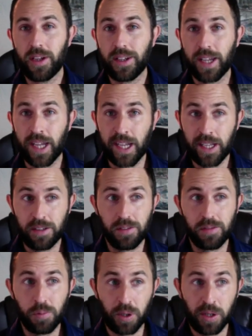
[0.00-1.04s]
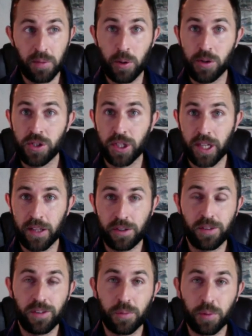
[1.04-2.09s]
and we're going to merge
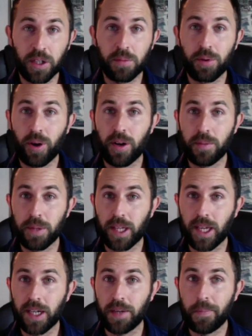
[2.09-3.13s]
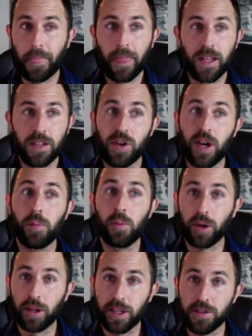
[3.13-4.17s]
together and we're going to put on a big camp to help
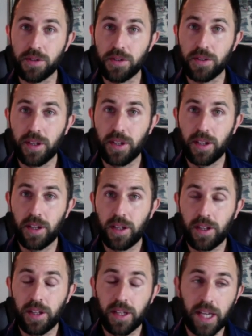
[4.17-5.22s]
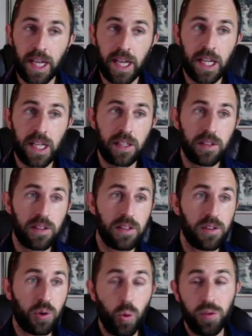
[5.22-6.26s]
more kids. And
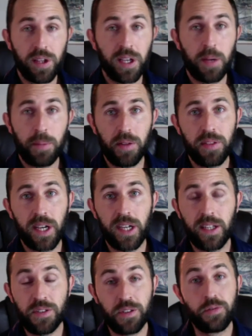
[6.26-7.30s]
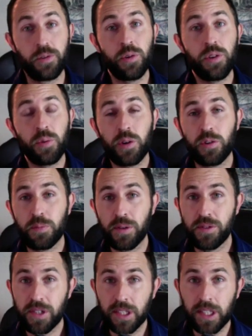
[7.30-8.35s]
the cool thing about that is, if you're the one who
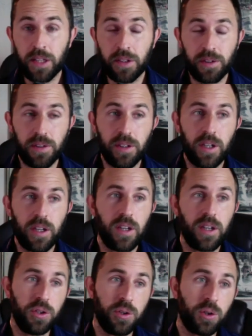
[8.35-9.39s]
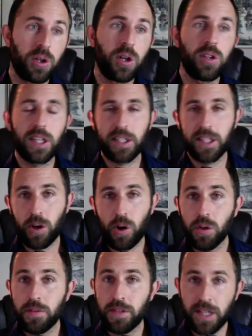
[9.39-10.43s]
puts it together, you're collecting all
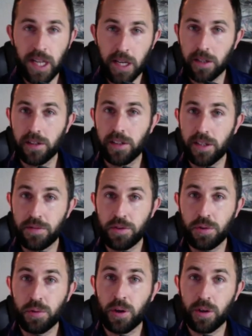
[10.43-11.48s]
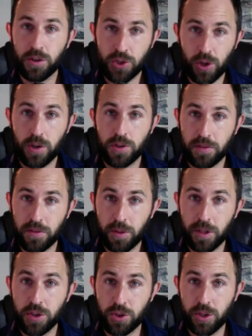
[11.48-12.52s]
of the data. If you are in charge of the
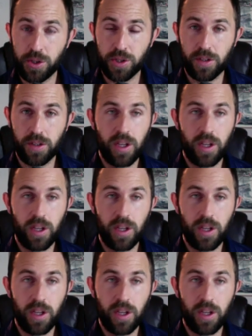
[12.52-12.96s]
registration,